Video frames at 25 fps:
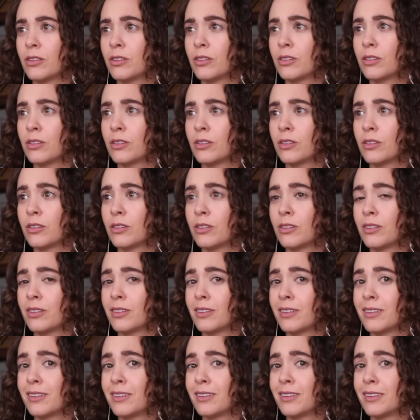Well, I'm
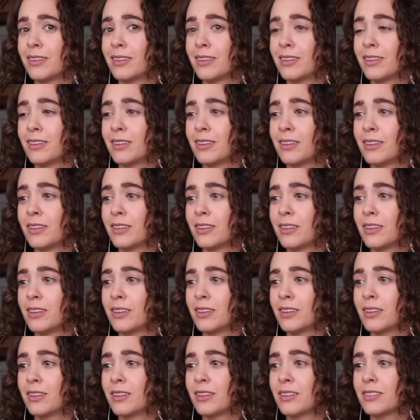funny how? I mean funny
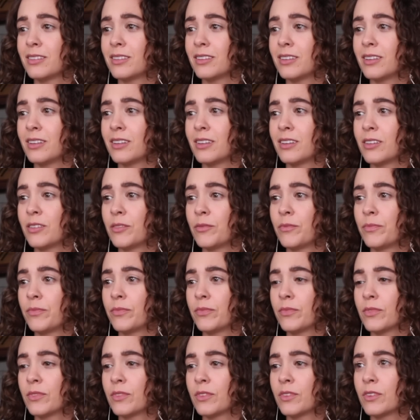like I'm a clown, I
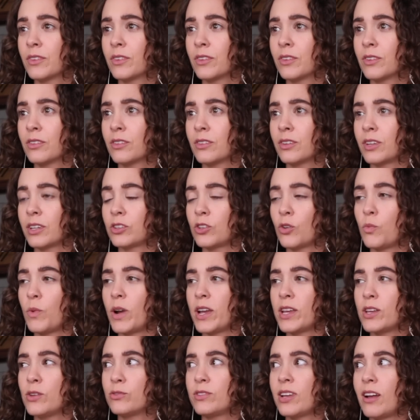amuse you? Like the
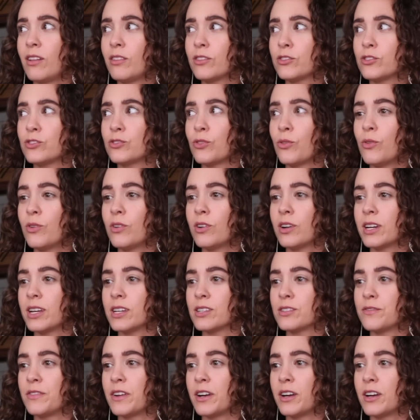way you tell a story
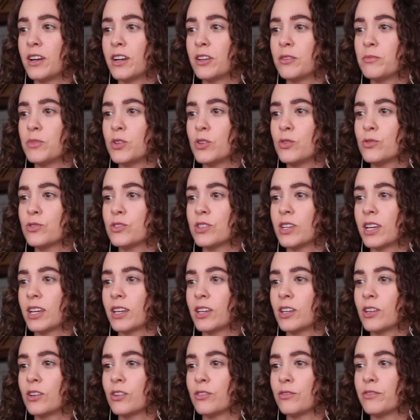is very
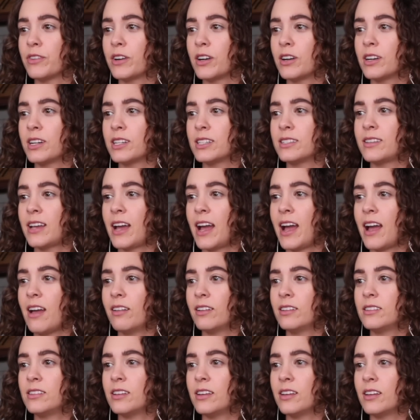amusing. You're very
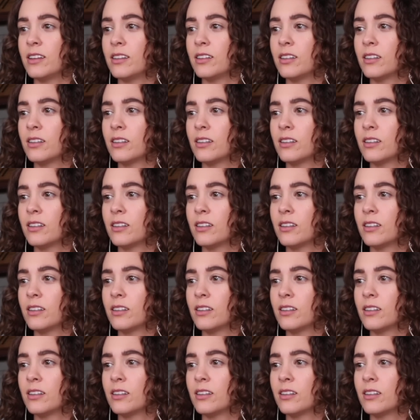talented.